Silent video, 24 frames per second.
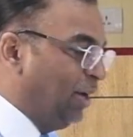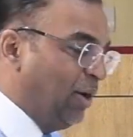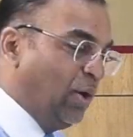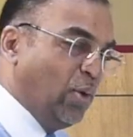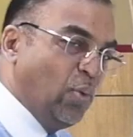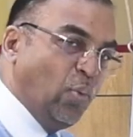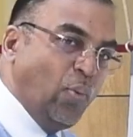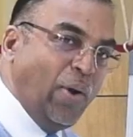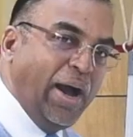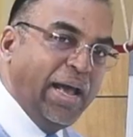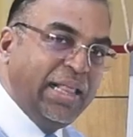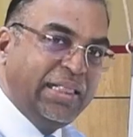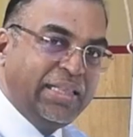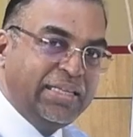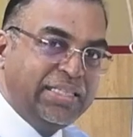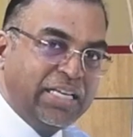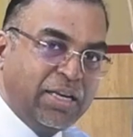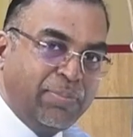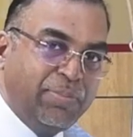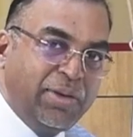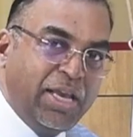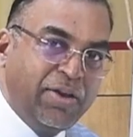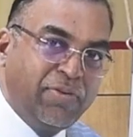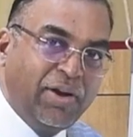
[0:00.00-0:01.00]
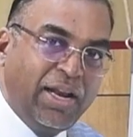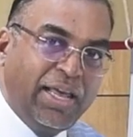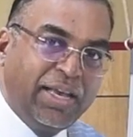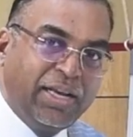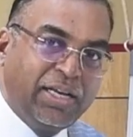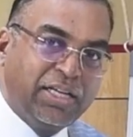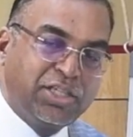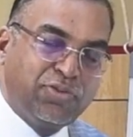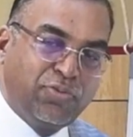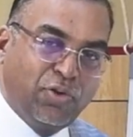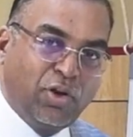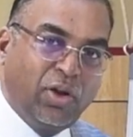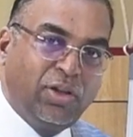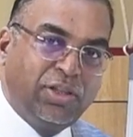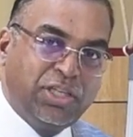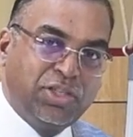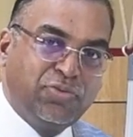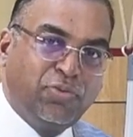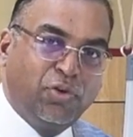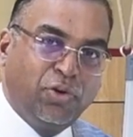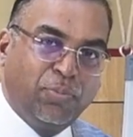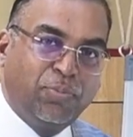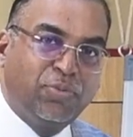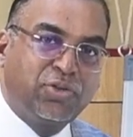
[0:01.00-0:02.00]
While these are behavioral anchors for all these
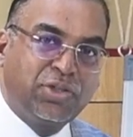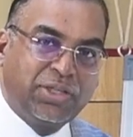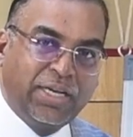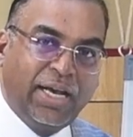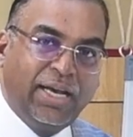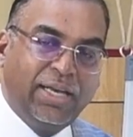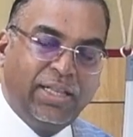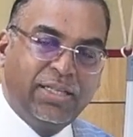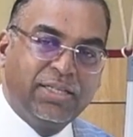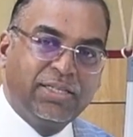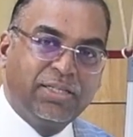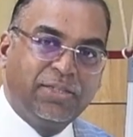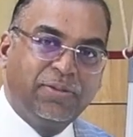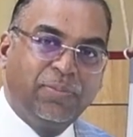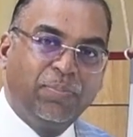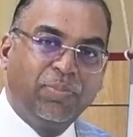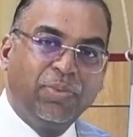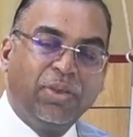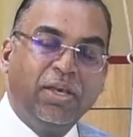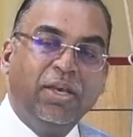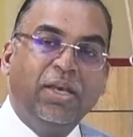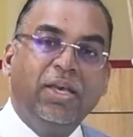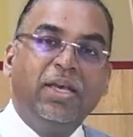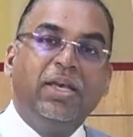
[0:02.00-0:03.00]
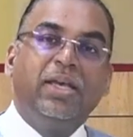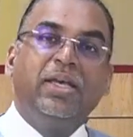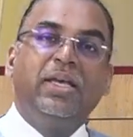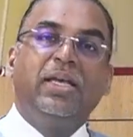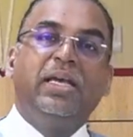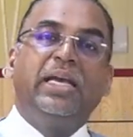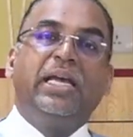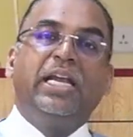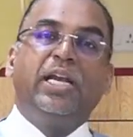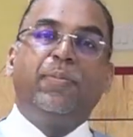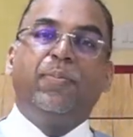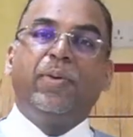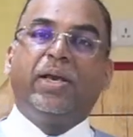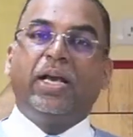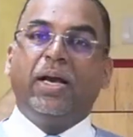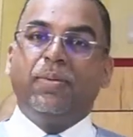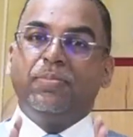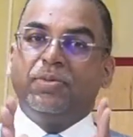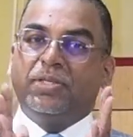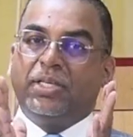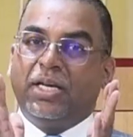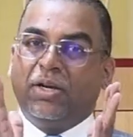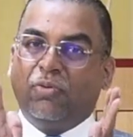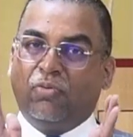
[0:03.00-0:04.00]
four styles, it
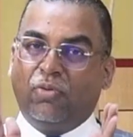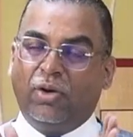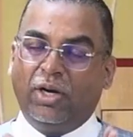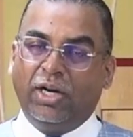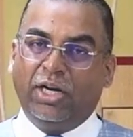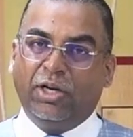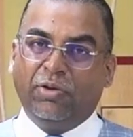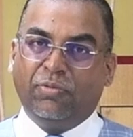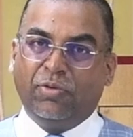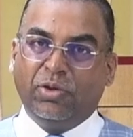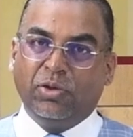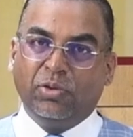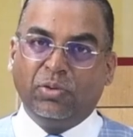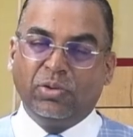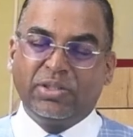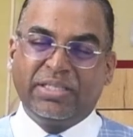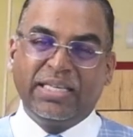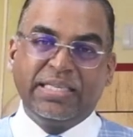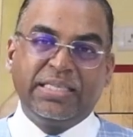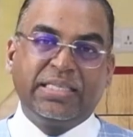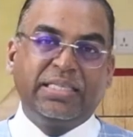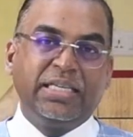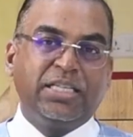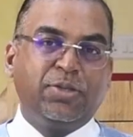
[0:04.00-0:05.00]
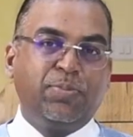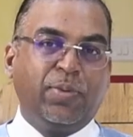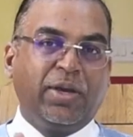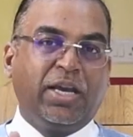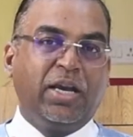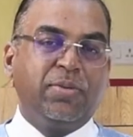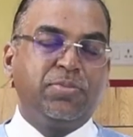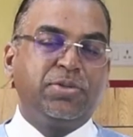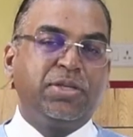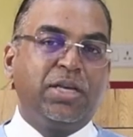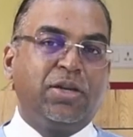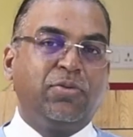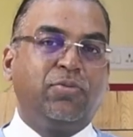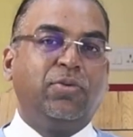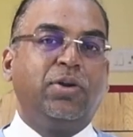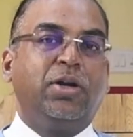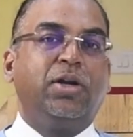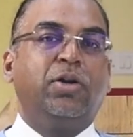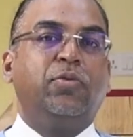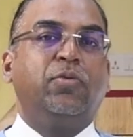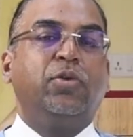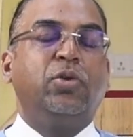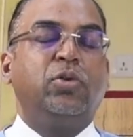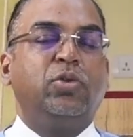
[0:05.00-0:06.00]
becomes their world view. Since this becomes their
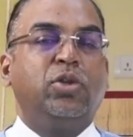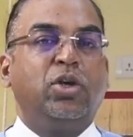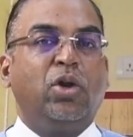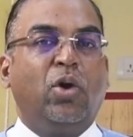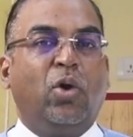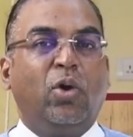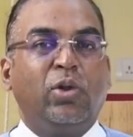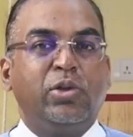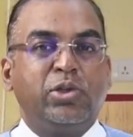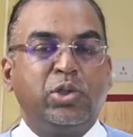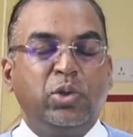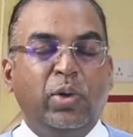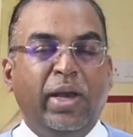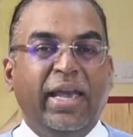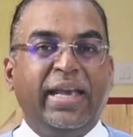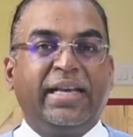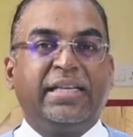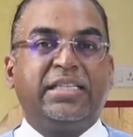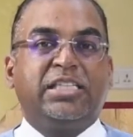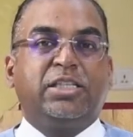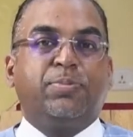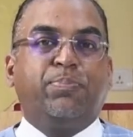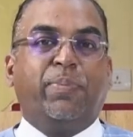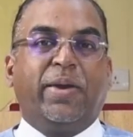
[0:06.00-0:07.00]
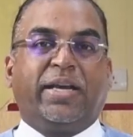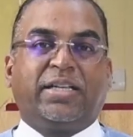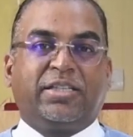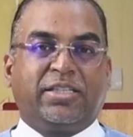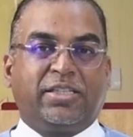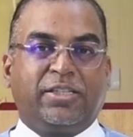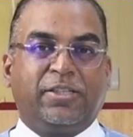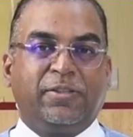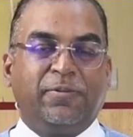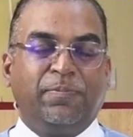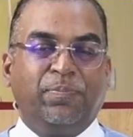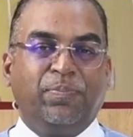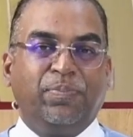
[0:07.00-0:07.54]
world view, they also expect